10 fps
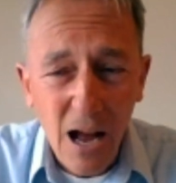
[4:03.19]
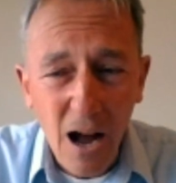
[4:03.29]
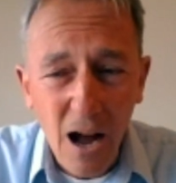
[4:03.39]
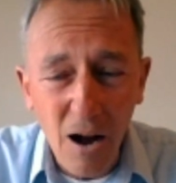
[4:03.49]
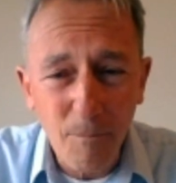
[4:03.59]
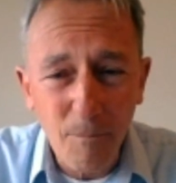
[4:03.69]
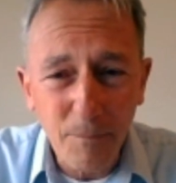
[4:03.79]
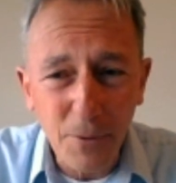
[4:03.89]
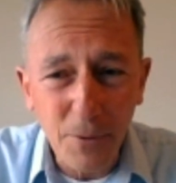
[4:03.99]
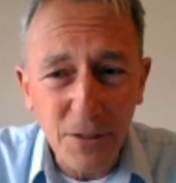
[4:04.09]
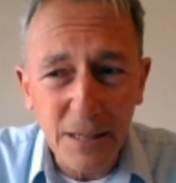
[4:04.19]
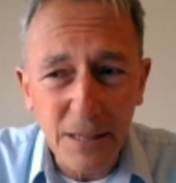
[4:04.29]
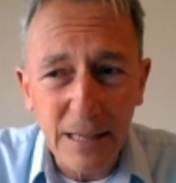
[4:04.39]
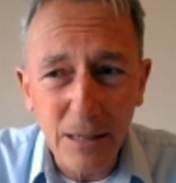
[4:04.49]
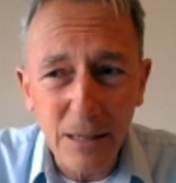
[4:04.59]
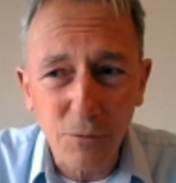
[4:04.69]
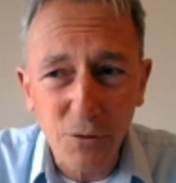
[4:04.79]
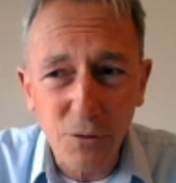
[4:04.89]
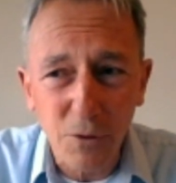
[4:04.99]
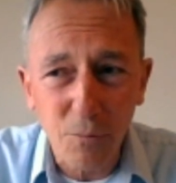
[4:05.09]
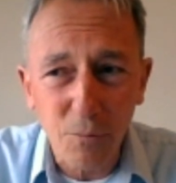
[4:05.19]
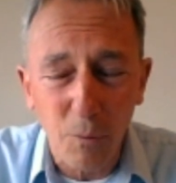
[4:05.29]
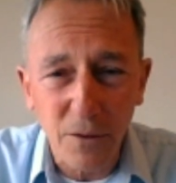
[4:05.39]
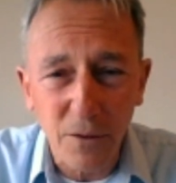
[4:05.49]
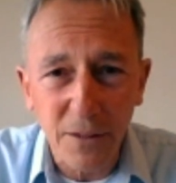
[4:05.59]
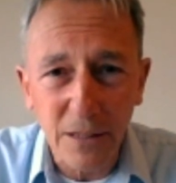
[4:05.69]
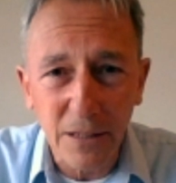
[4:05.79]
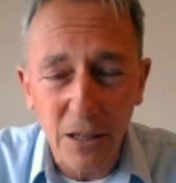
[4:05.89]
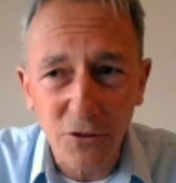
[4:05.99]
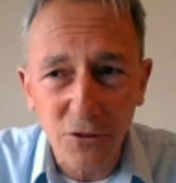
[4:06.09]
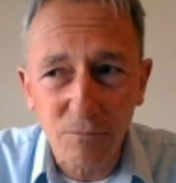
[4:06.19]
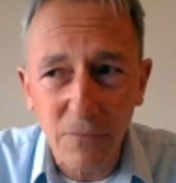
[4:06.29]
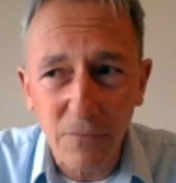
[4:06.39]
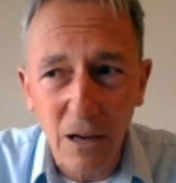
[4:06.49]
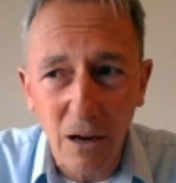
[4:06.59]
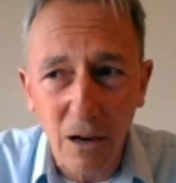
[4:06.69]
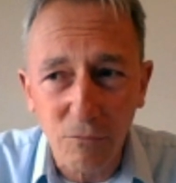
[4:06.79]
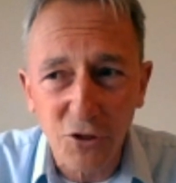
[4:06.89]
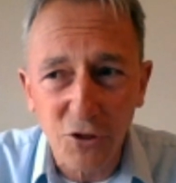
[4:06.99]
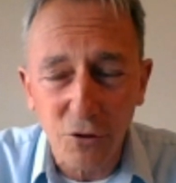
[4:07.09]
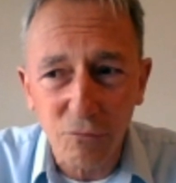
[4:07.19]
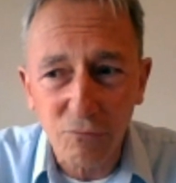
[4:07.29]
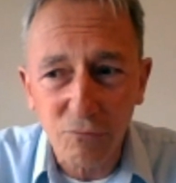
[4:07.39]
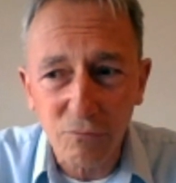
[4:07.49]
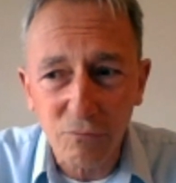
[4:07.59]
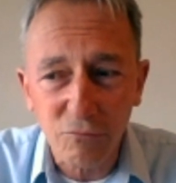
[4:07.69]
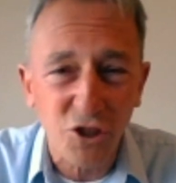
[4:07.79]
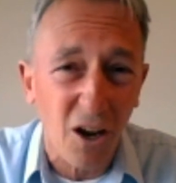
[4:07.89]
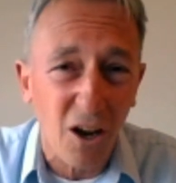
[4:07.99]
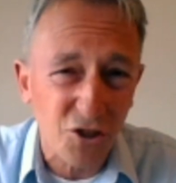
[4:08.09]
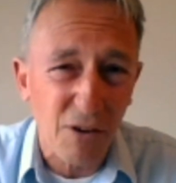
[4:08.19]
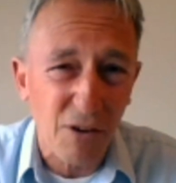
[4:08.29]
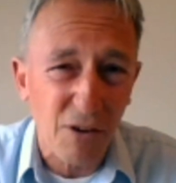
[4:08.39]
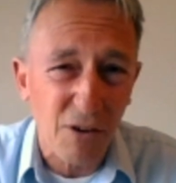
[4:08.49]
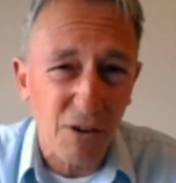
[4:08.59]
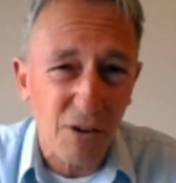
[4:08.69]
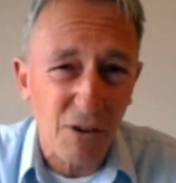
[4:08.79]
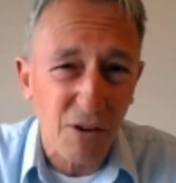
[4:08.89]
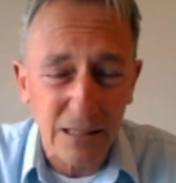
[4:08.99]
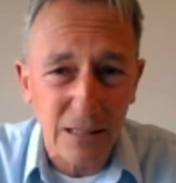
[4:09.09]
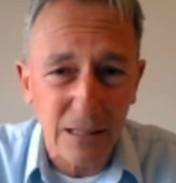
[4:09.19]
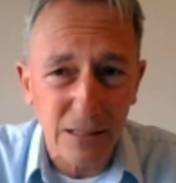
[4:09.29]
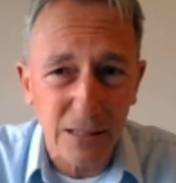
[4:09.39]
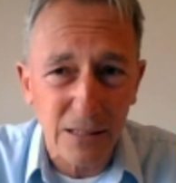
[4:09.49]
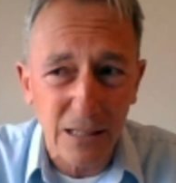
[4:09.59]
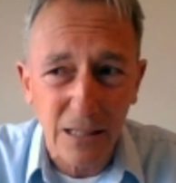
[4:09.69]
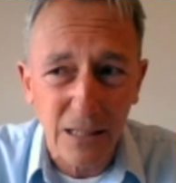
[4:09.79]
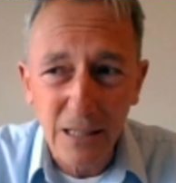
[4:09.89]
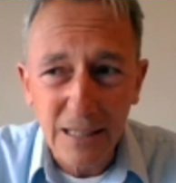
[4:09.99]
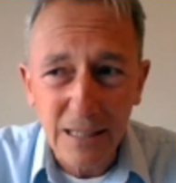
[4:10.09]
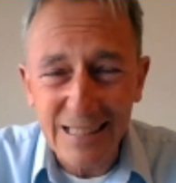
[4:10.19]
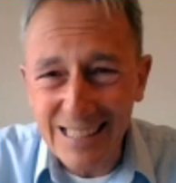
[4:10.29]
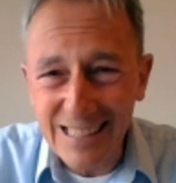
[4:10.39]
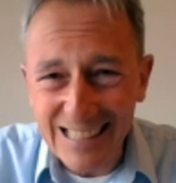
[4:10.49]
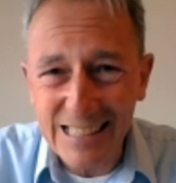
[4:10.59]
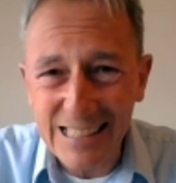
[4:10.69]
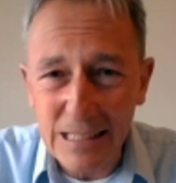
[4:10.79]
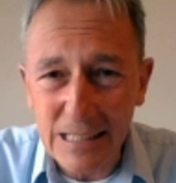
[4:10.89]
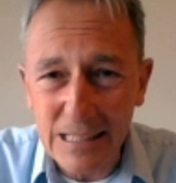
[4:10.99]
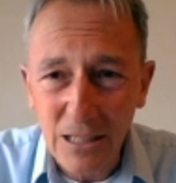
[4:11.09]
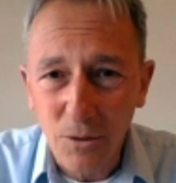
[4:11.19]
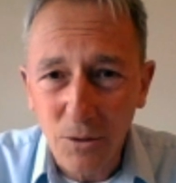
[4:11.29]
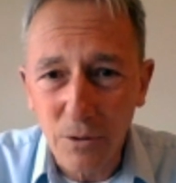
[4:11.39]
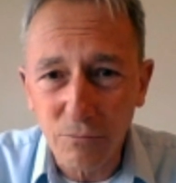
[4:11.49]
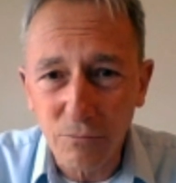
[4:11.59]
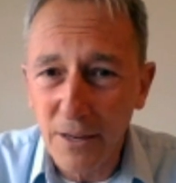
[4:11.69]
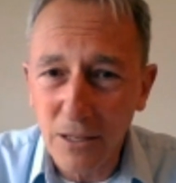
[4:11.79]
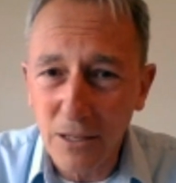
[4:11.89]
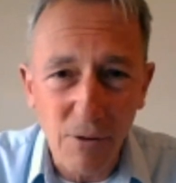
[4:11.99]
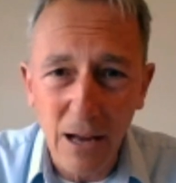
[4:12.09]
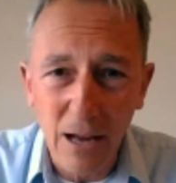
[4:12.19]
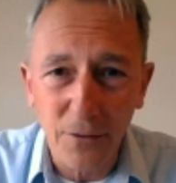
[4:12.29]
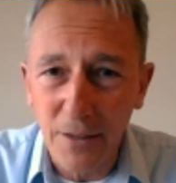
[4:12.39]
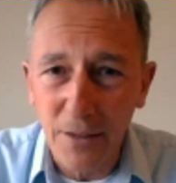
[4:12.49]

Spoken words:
But he was with one of the original charter airlines that in the 60s were running around